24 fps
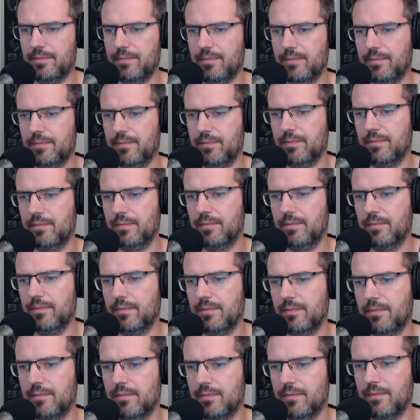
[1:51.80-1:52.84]

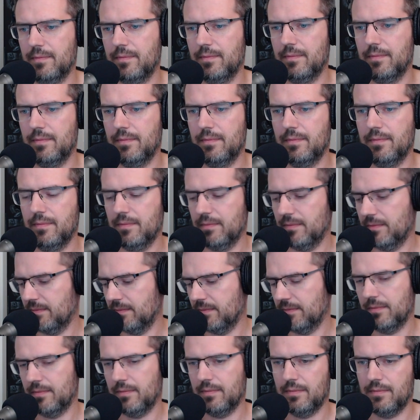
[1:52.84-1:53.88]

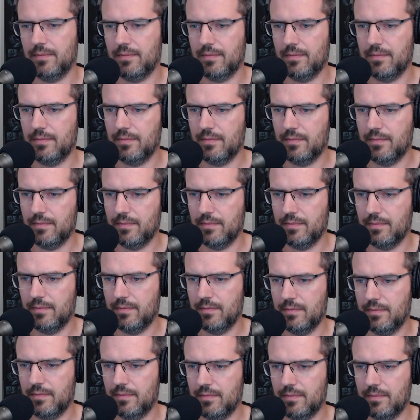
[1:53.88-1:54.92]

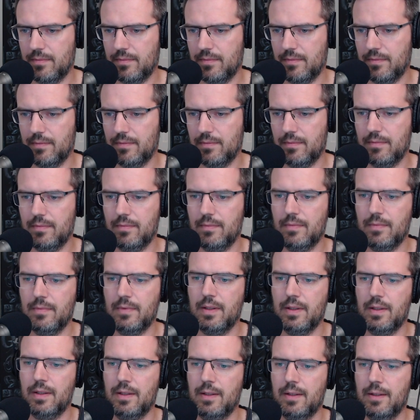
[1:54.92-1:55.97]

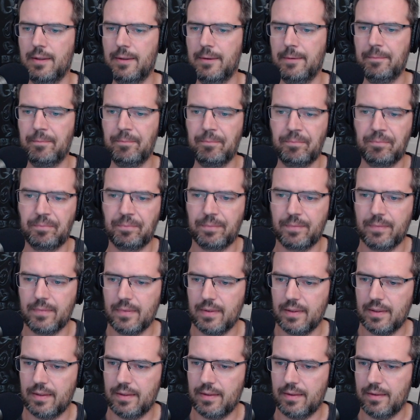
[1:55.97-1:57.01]

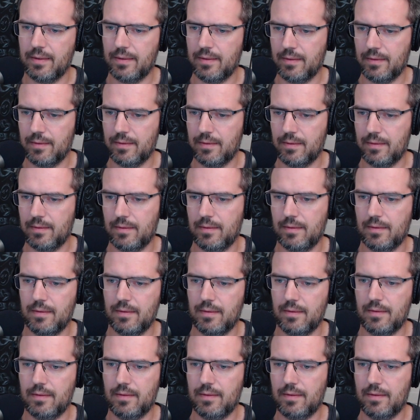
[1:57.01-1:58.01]
No one is speaking in this clip.